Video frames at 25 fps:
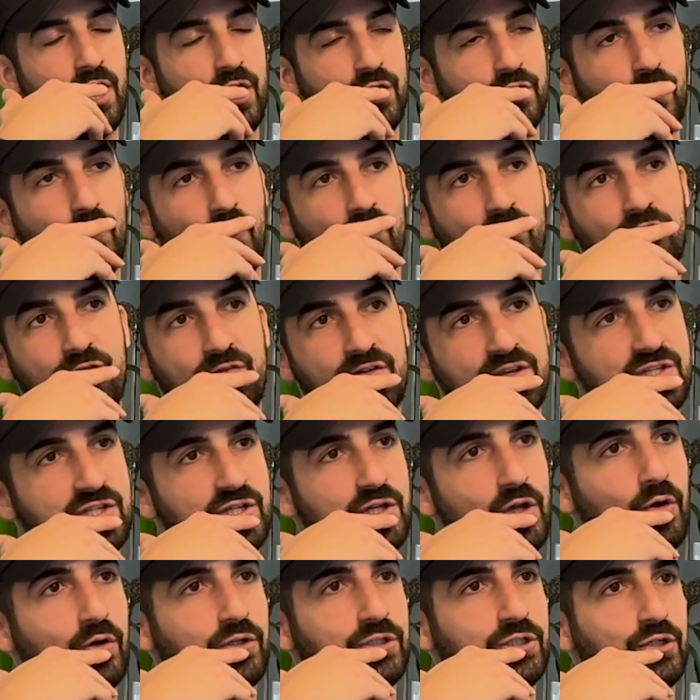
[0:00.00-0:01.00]
you're a
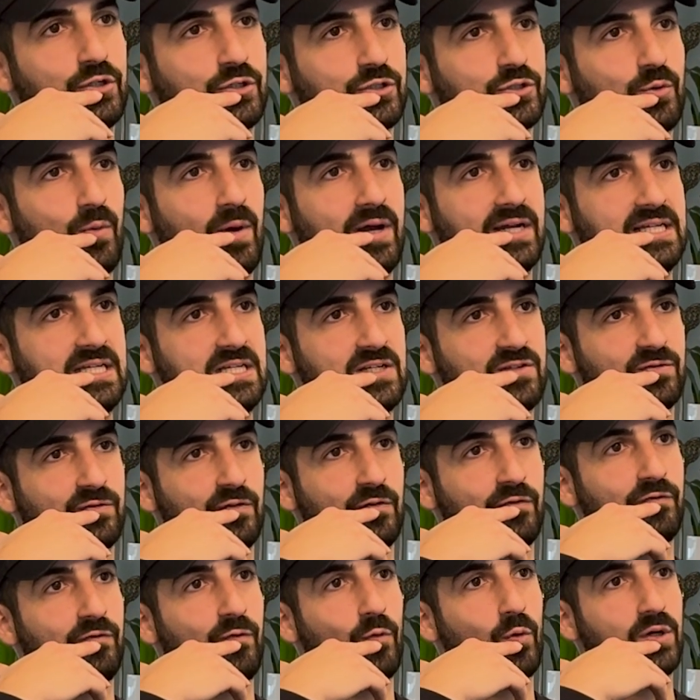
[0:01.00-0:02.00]
physio in your 20s for
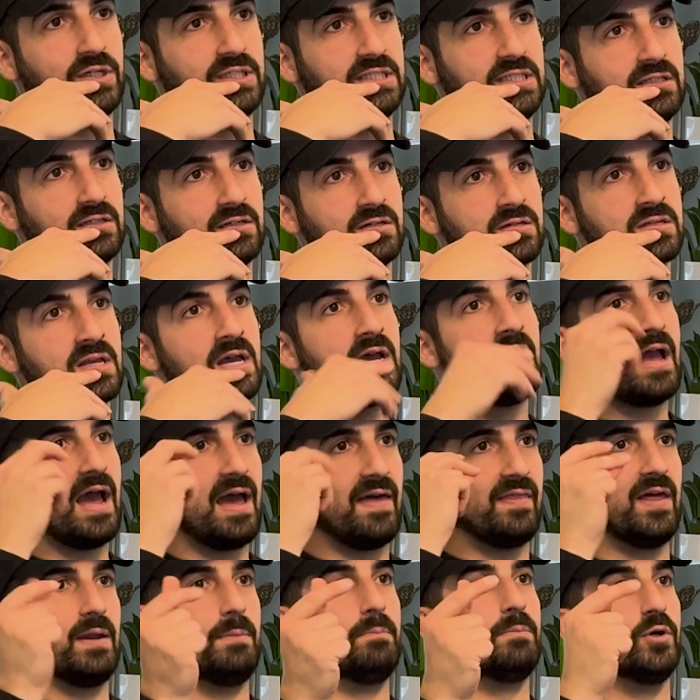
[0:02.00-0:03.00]
4 years,
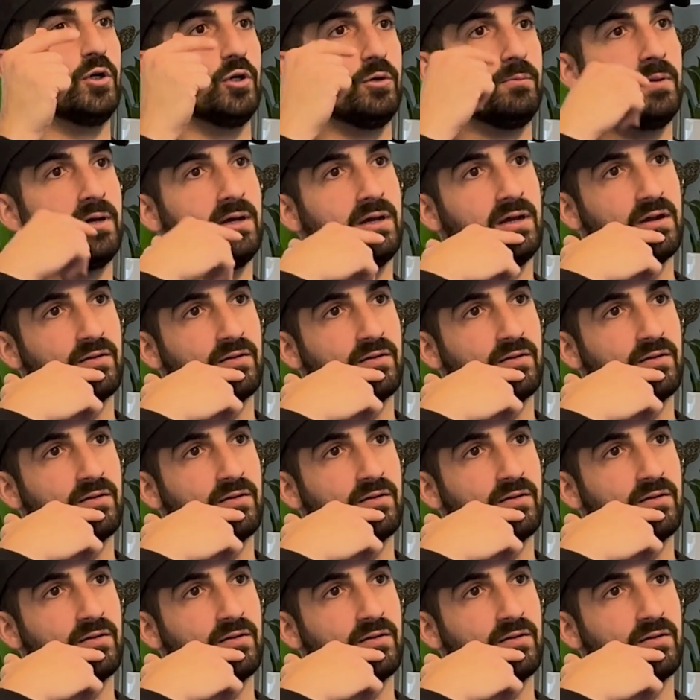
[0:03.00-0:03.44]
and then boom,